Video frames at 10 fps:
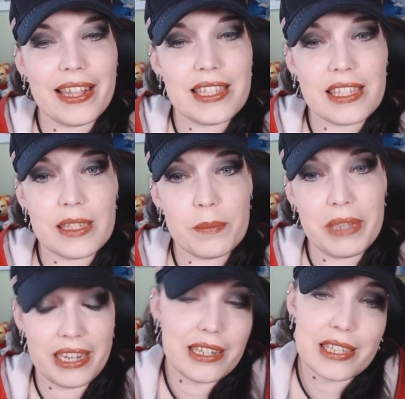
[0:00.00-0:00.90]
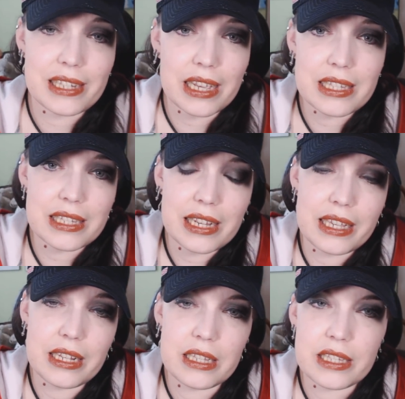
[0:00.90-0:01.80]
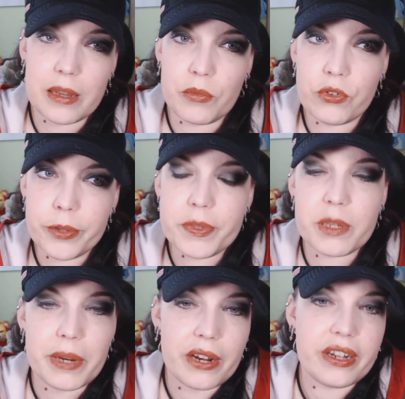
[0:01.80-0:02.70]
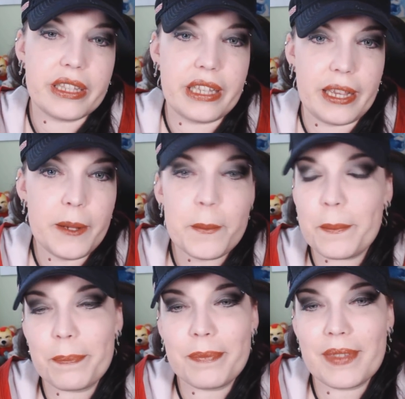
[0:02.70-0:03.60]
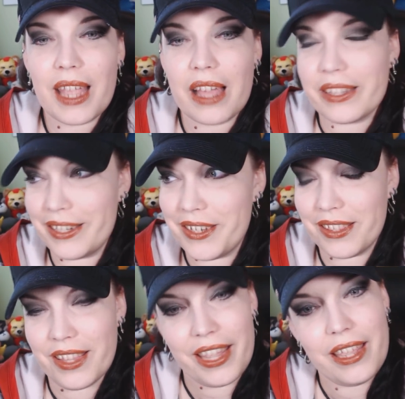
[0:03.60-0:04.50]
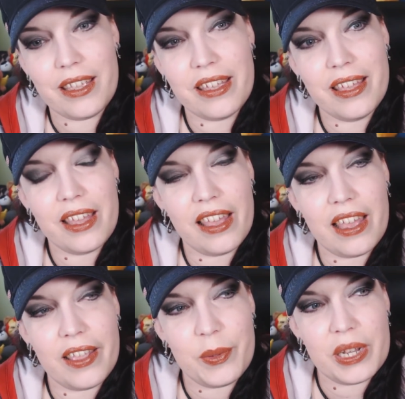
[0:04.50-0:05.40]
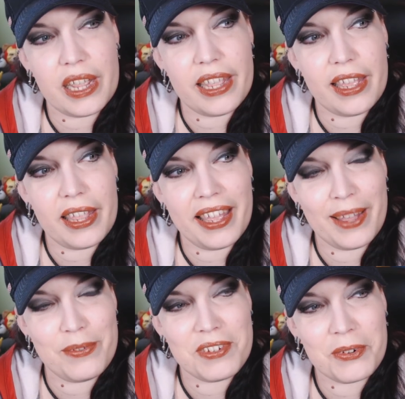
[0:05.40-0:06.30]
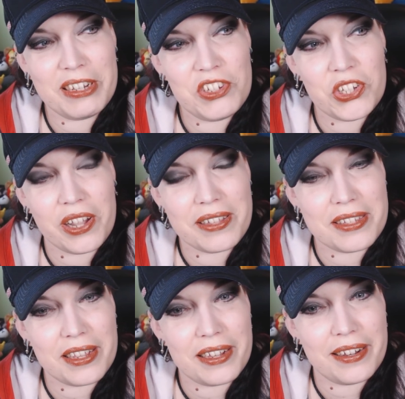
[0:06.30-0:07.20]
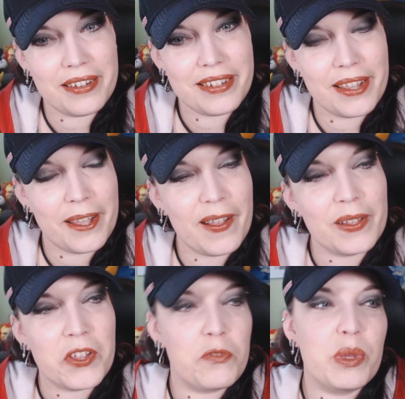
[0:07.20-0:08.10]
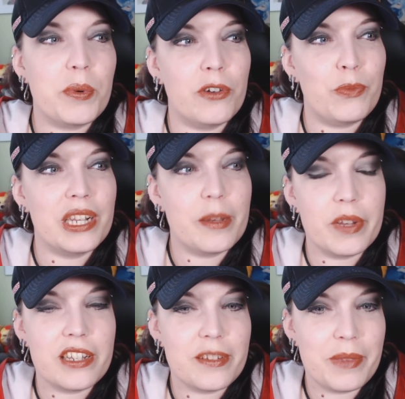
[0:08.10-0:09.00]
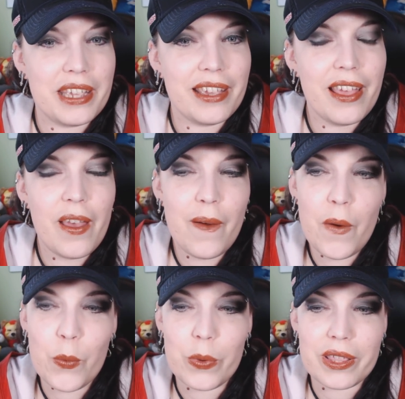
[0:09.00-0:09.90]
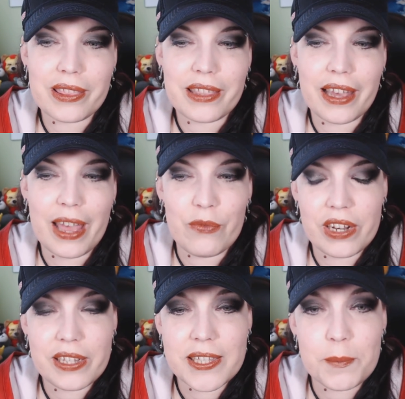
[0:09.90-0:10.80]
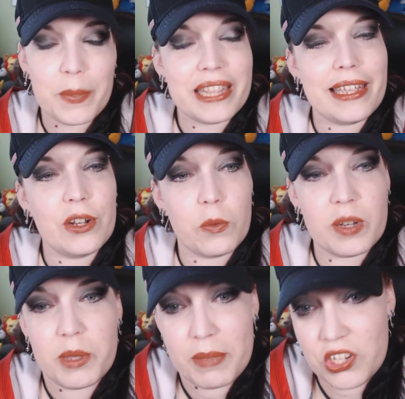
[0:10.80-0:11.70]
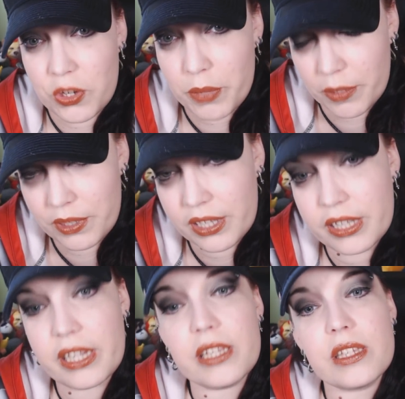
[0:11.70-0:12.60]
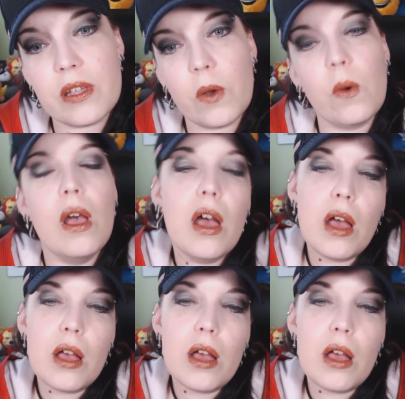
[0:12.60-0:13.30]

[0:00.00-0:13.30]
it's being discussed in some groups, apparently. Allegedly. I mean, I have screenshots, and a lot of people have been coming to me with evidence, but they don't want to be mentioned publicly, so